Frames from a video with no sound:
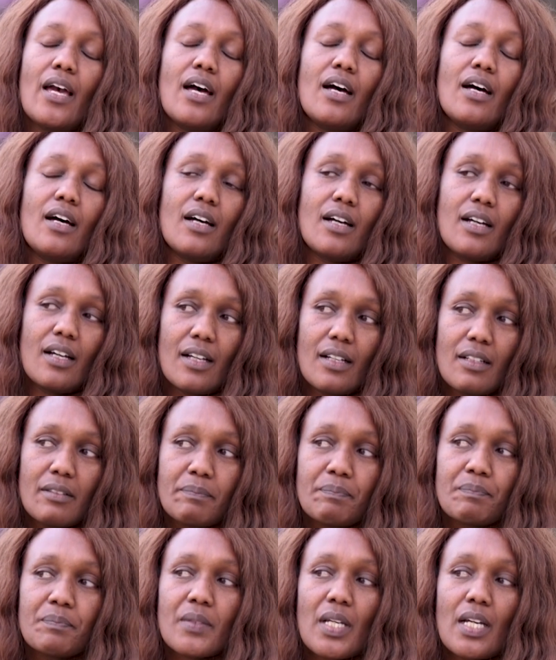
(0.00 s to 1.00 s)

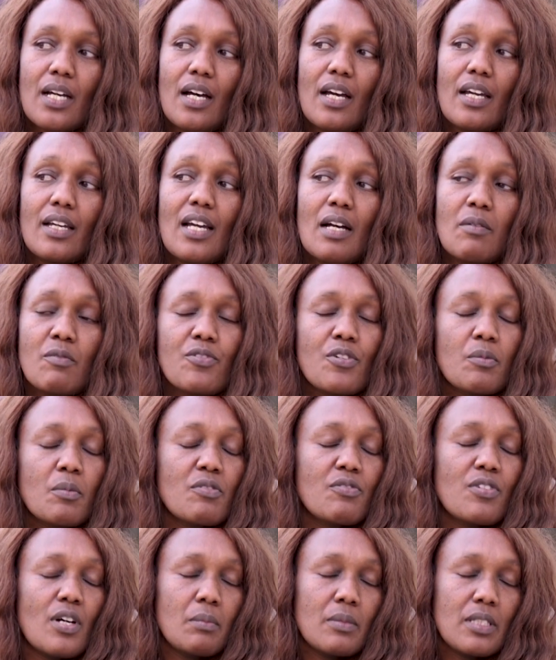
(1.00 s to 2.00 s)
I come from a
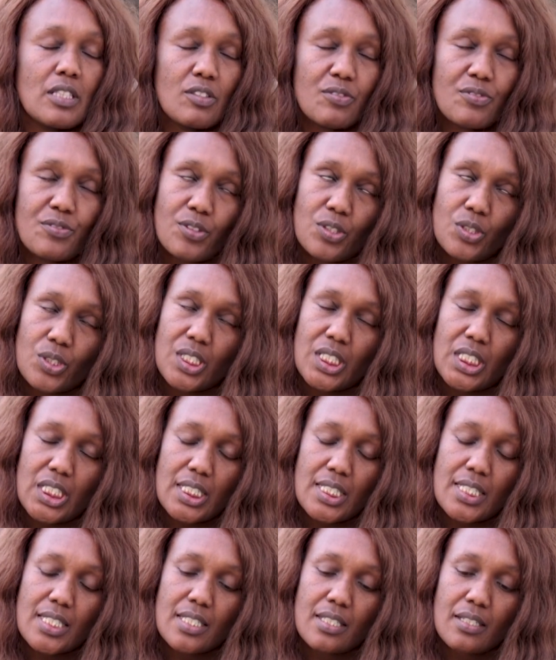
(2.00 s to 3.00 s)
family of 4
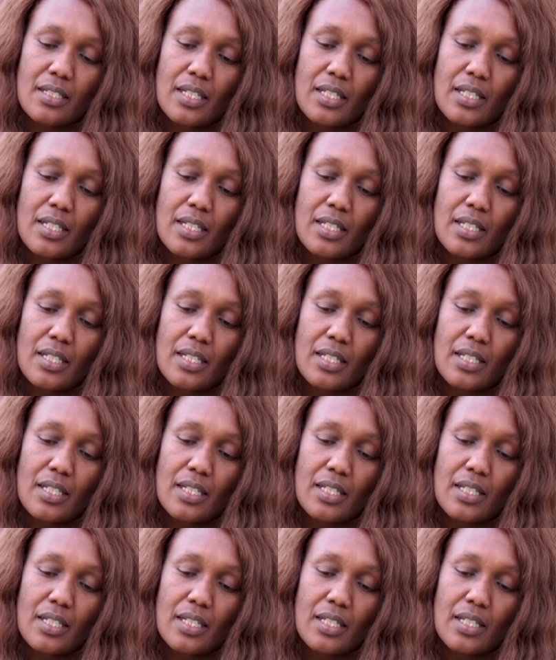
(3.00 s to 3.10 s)
kids.